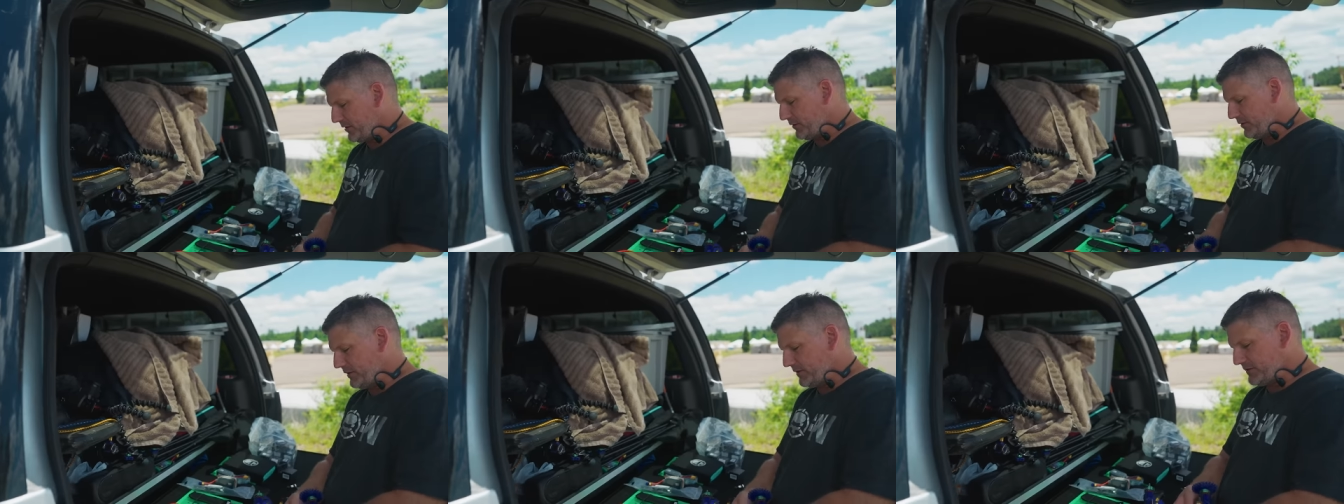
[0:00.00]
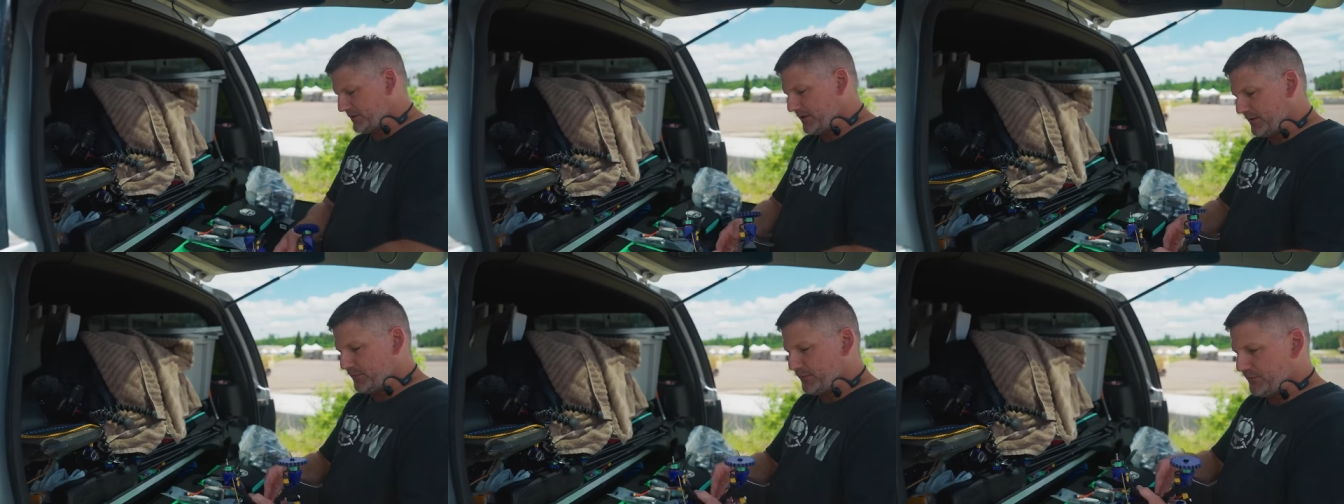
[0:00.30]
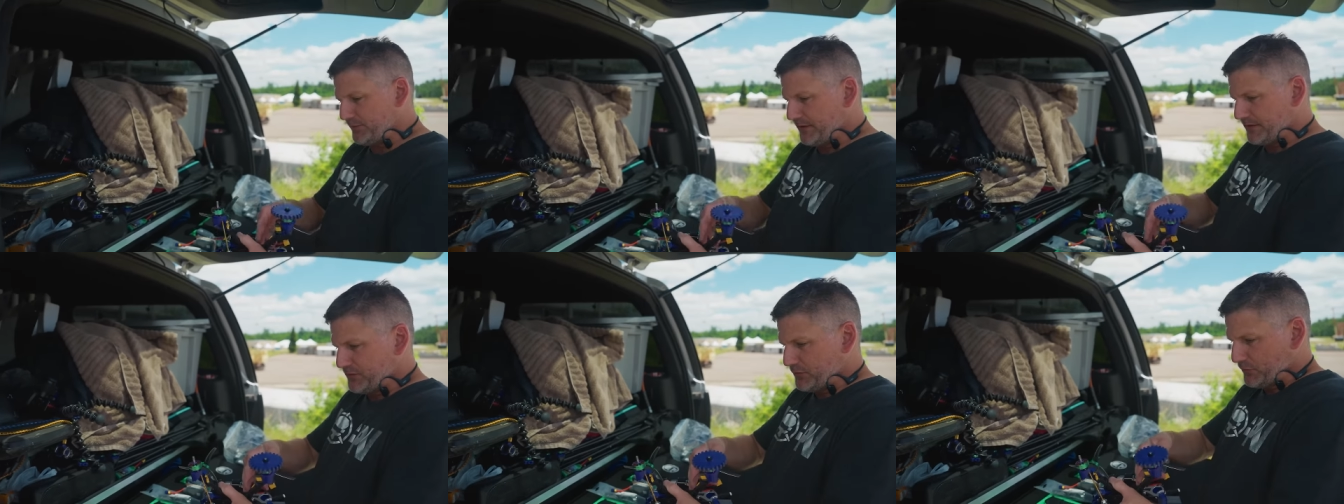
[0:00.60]
all hooked up
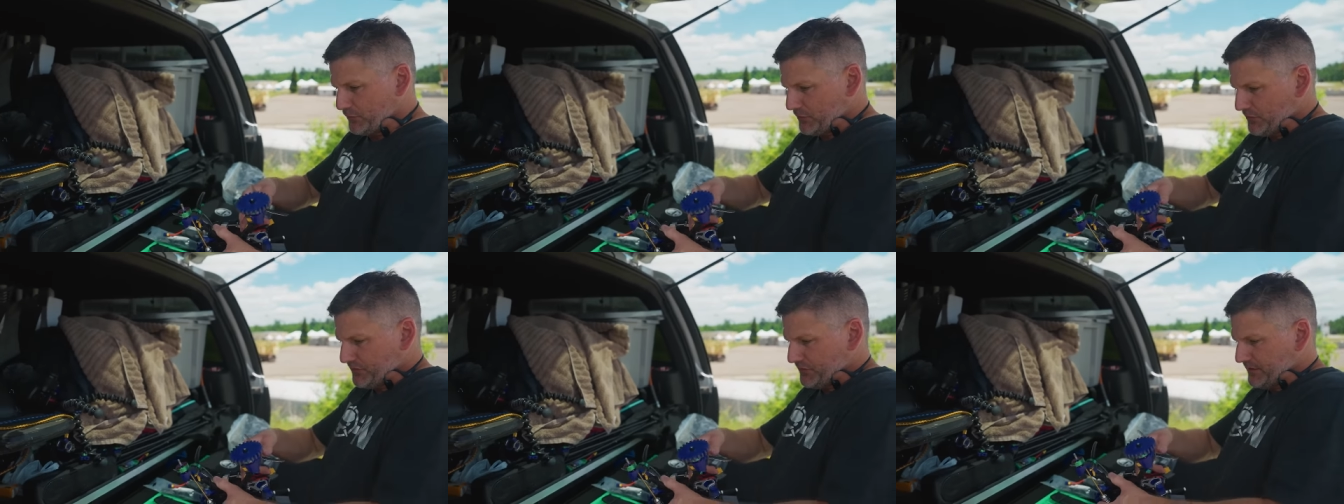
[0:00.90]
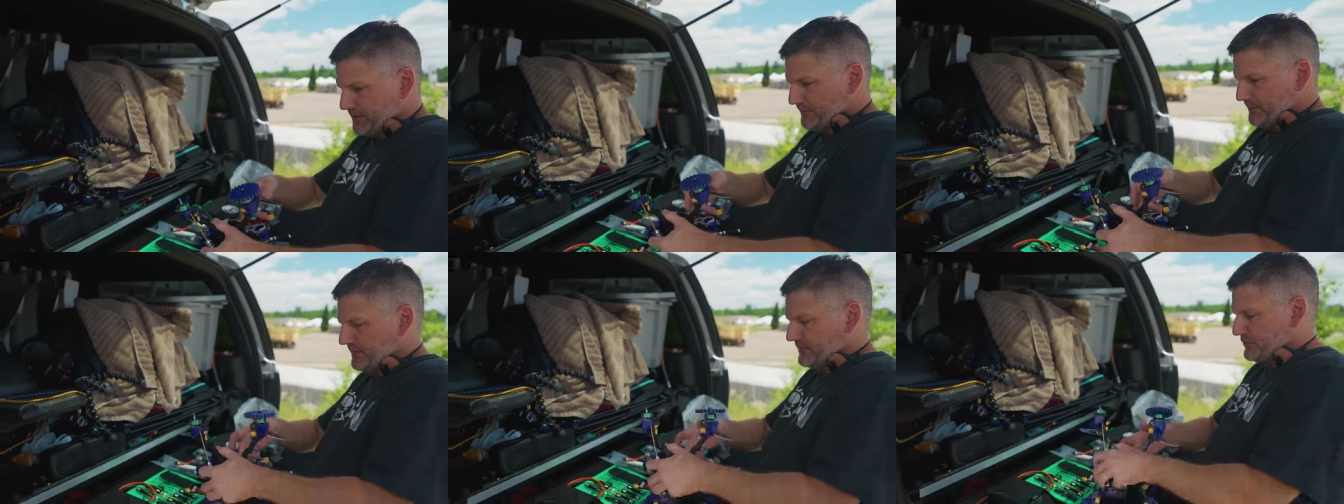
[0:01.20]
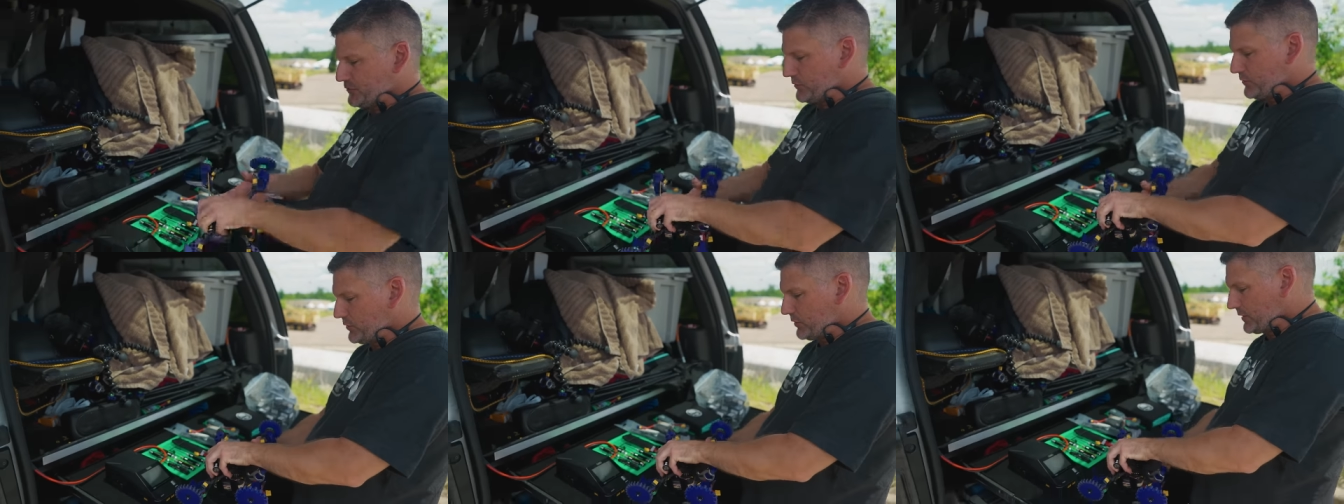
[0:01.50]
with my tools and my
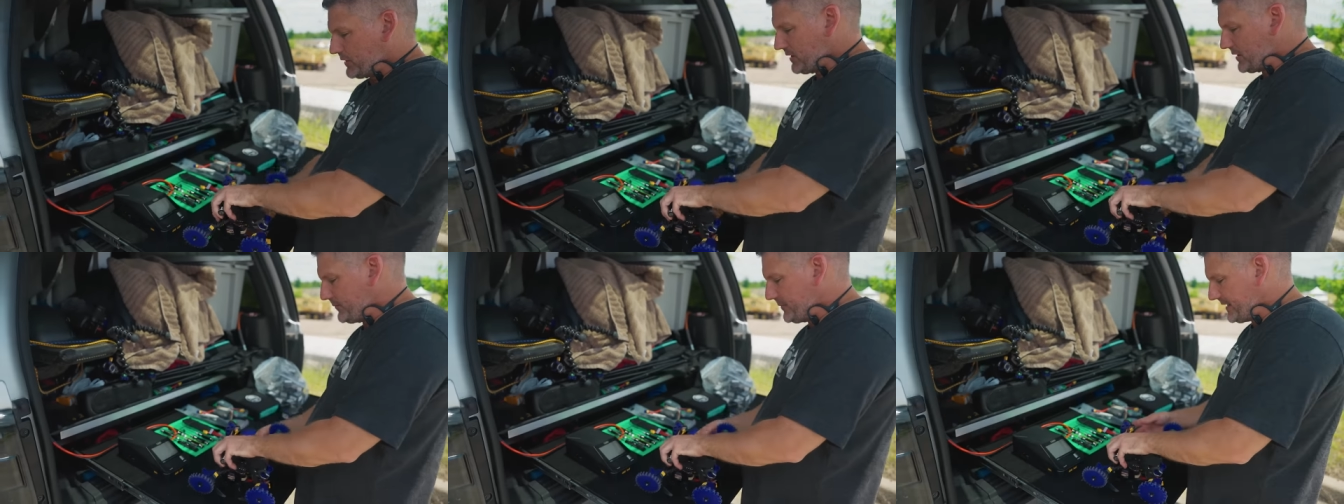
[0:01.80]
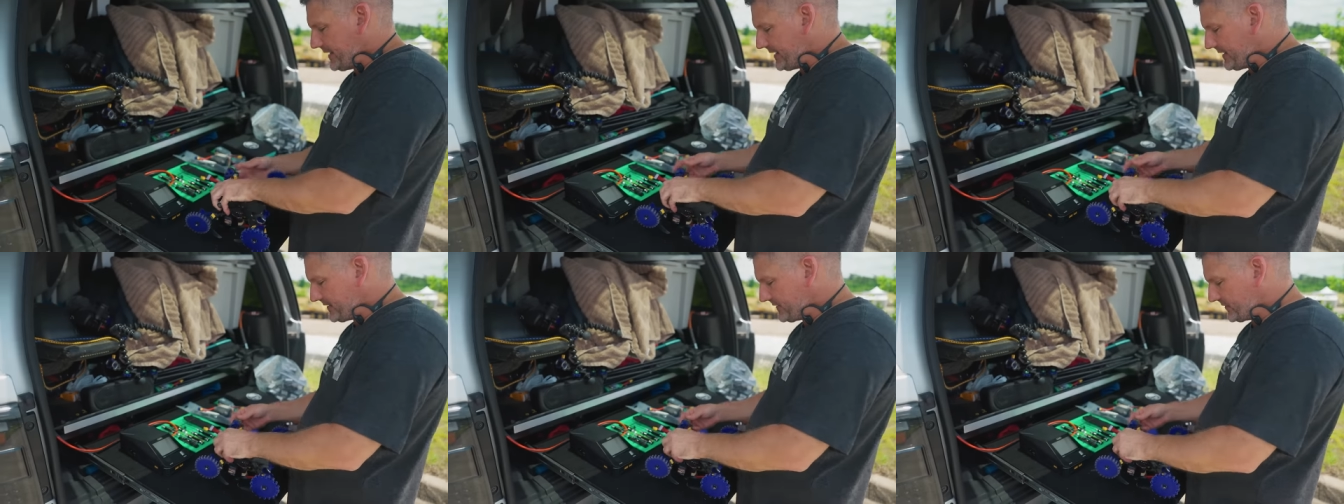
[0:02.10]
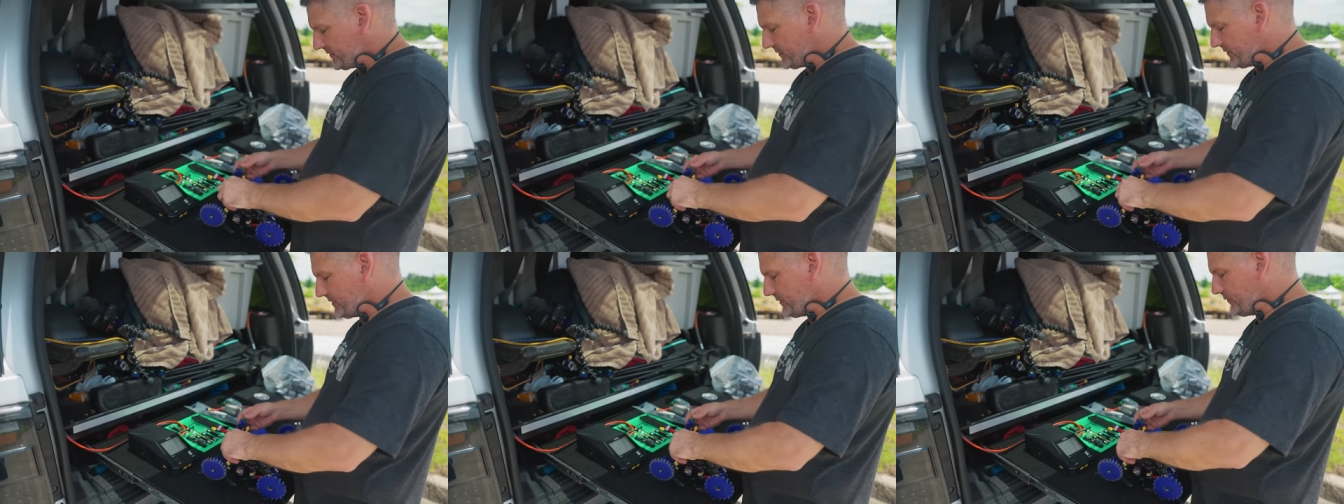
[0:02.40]
drawer in the back
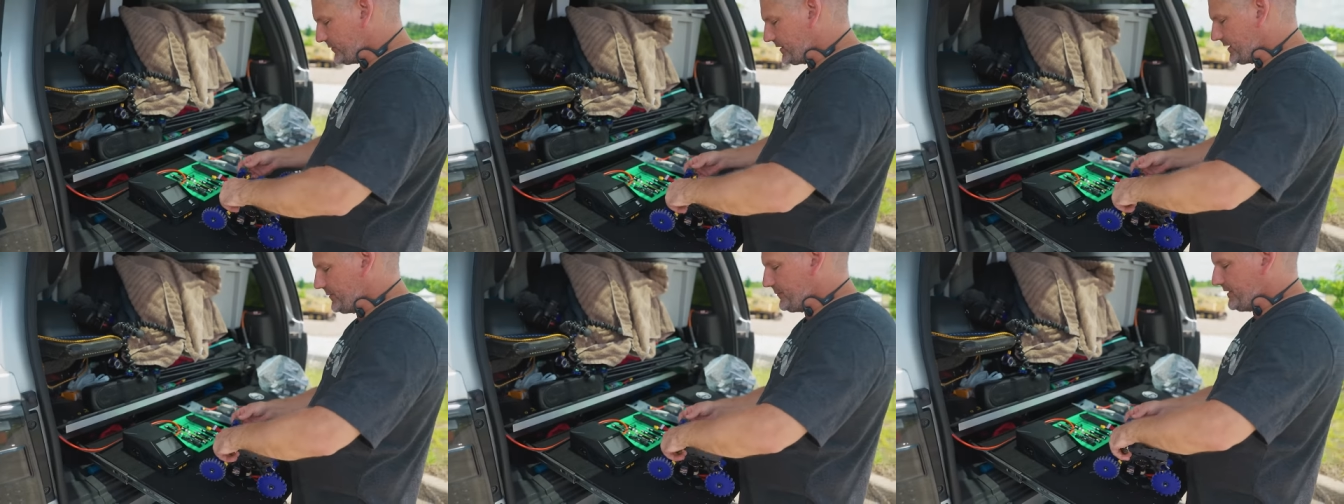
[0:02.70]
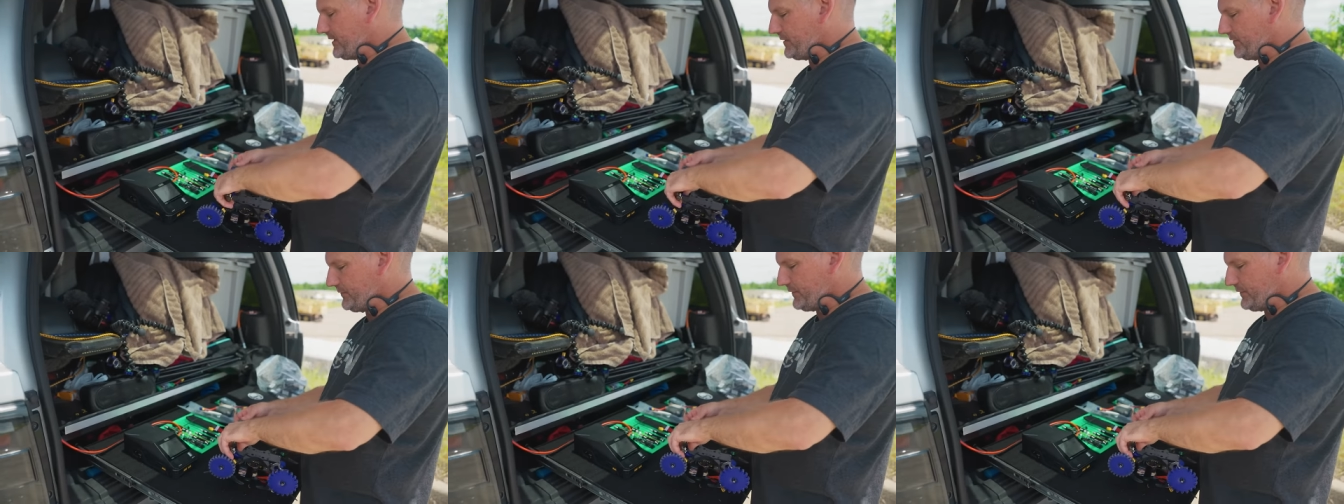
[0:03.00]
so that when I'm in the